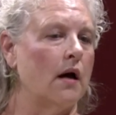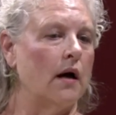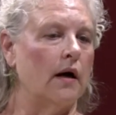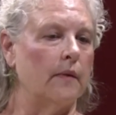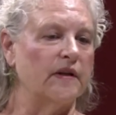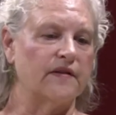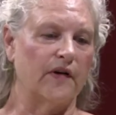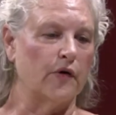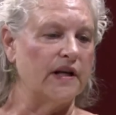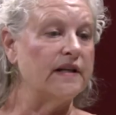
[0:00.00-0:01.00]
It's
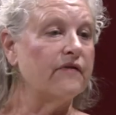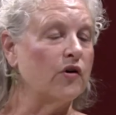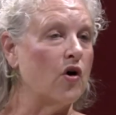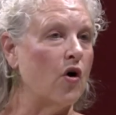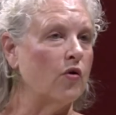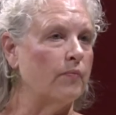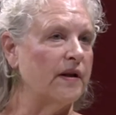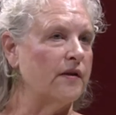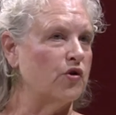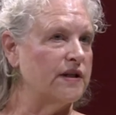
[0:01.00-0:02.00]
very difficult,
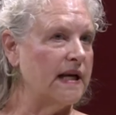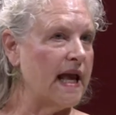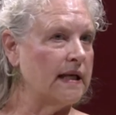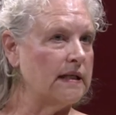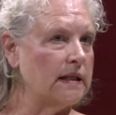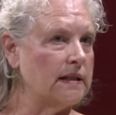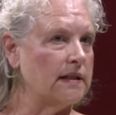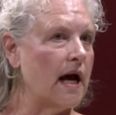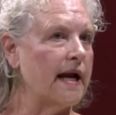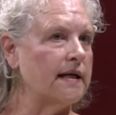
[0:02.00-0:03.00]
but there's an end in
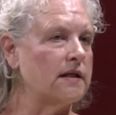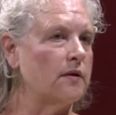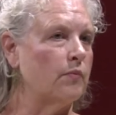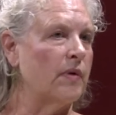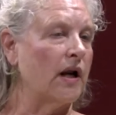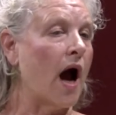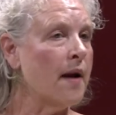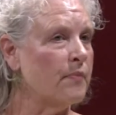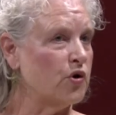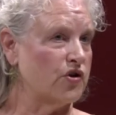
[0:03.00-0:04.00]
sight. But
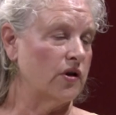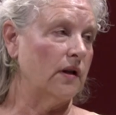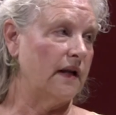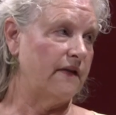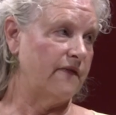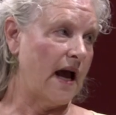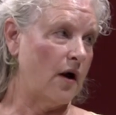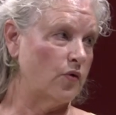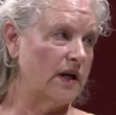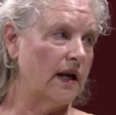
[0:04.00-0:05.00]
I personally
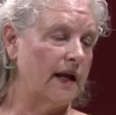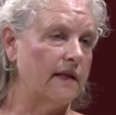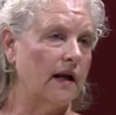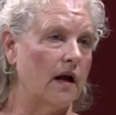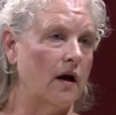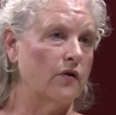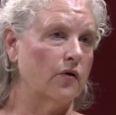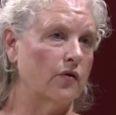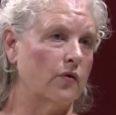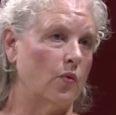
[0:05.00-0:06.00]
found, and I think
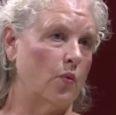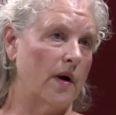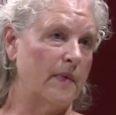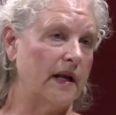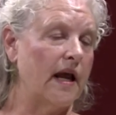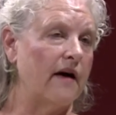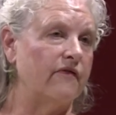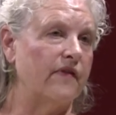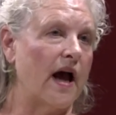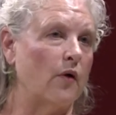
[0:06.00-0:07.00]
other women have
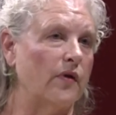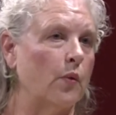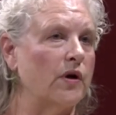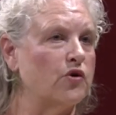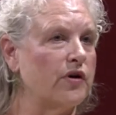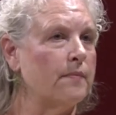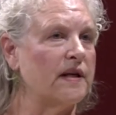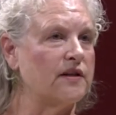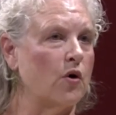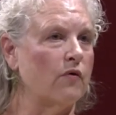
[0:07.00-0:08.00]
found, that when
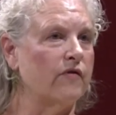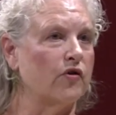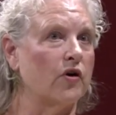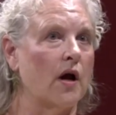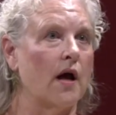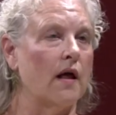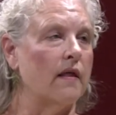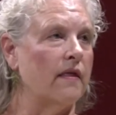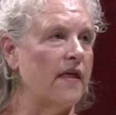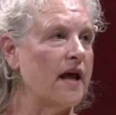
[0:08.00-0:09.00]
treatment's over,
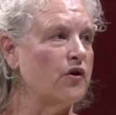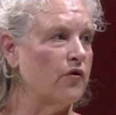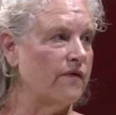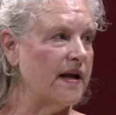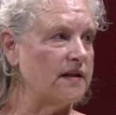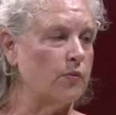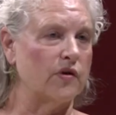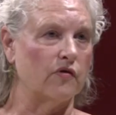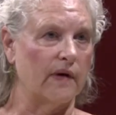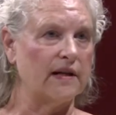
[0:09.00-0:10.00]
then you're faced
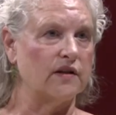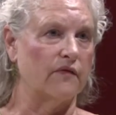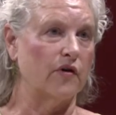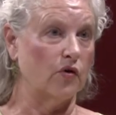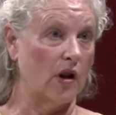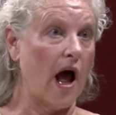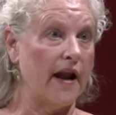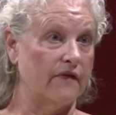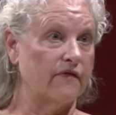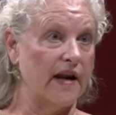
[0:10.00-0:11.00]
with the rest of your
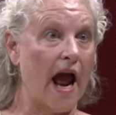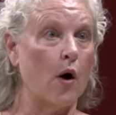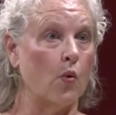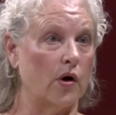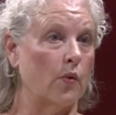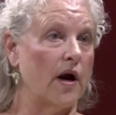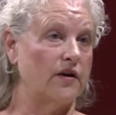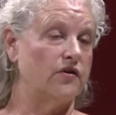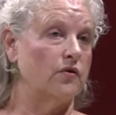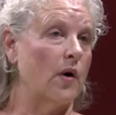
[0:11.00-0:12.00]
life. Mm-hmm. Now what do I
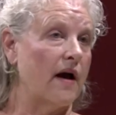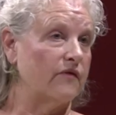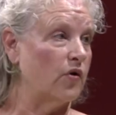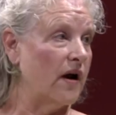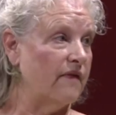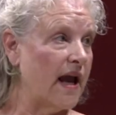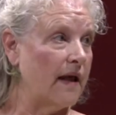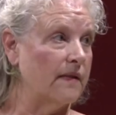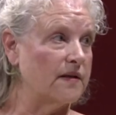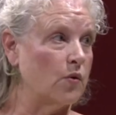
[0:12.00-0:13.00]
do after I've
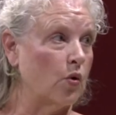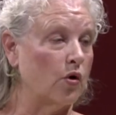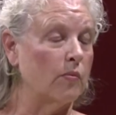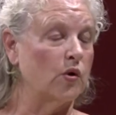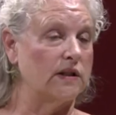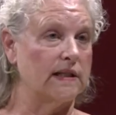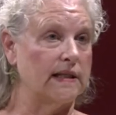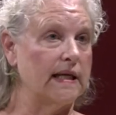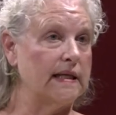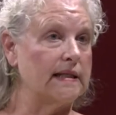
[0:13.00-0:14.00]
had this horrible
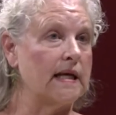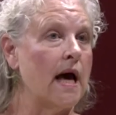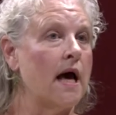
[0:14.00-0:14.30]
disease?